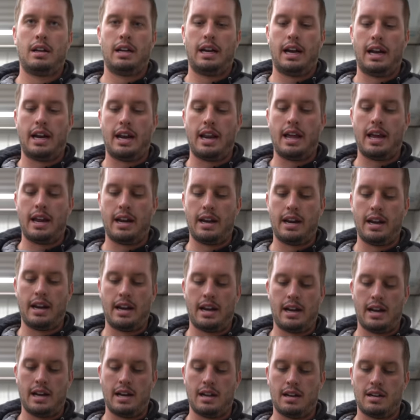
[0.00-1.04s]
And then
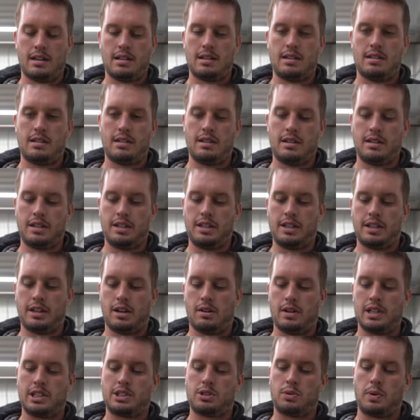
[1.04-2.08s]
uh, you can
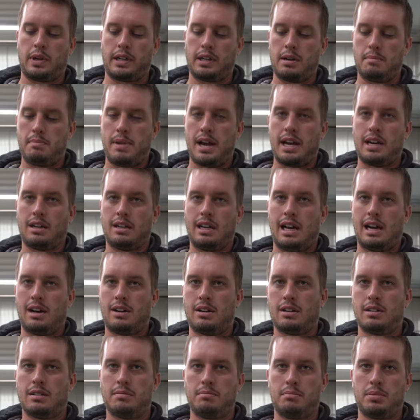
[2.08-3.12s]
always swing the pedal
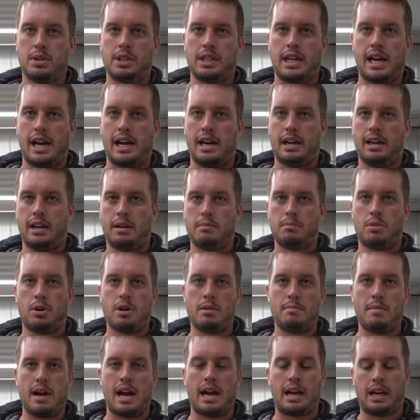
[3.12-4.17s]
out, put that and
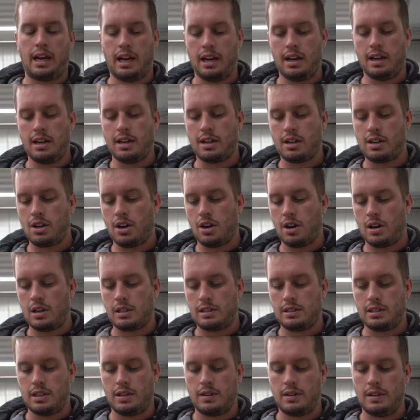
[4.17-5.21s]
put it back in in the car.
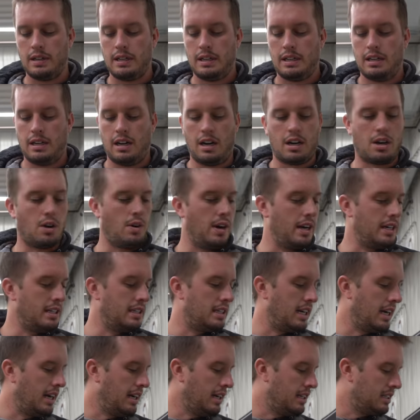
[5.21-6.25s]
So I'll go ahead
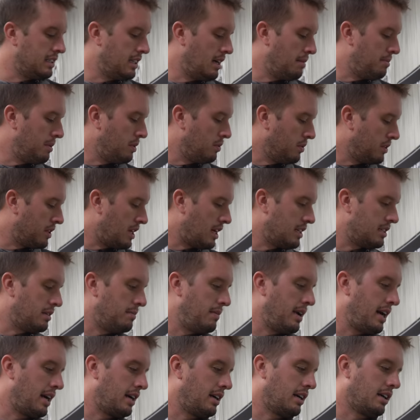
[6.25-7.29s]
and tighten this up and we'll toss
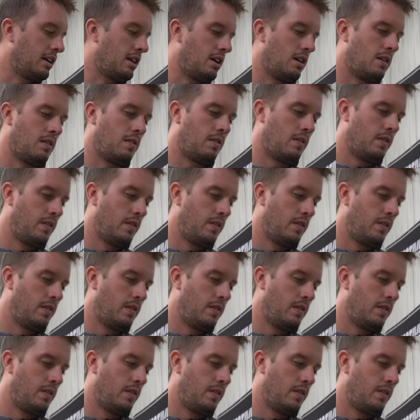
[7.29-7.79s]
it back in the car.